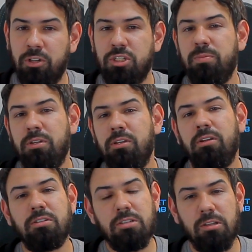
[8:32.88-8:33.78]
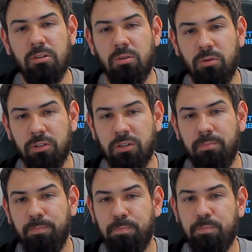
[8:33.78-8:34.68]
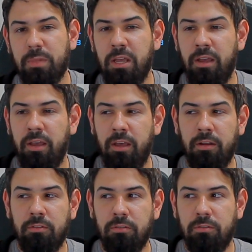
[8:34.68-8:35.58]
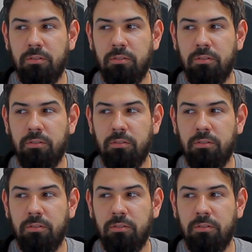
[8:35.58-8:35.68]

RGB, because it's a little older, and